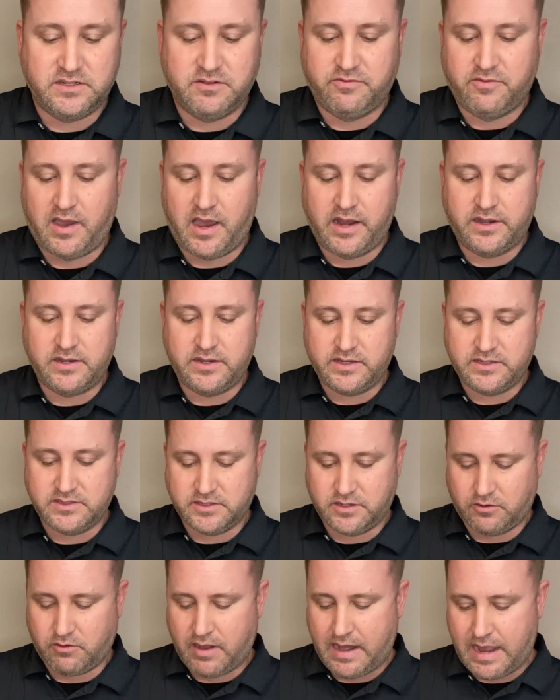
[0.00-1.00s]
to find and easy
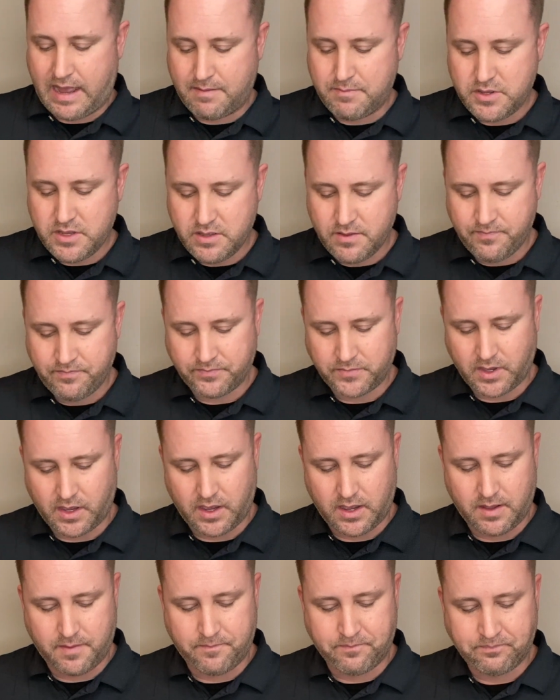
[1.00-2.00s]
to grab.
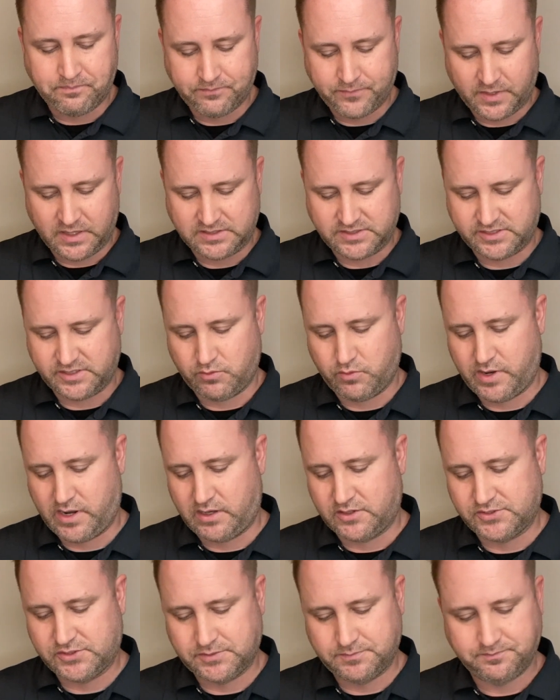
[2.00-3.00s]
Let's see, what
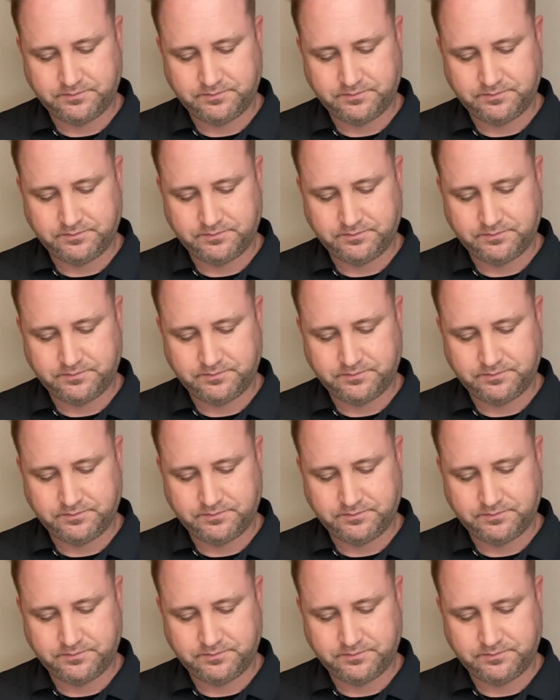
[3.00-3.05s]
else?